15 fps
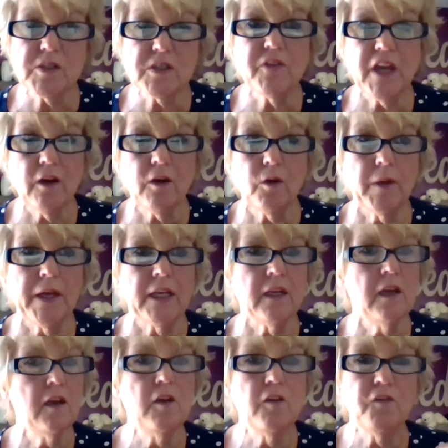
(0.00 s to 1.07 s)
of heroin,
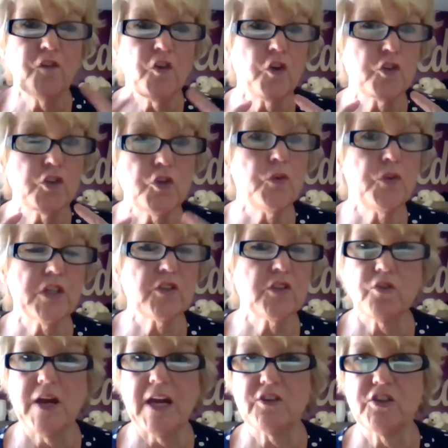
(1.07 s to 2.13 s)
for tooth
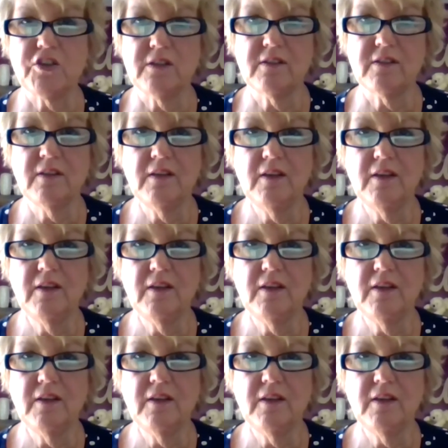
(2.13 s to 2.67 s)
extractions.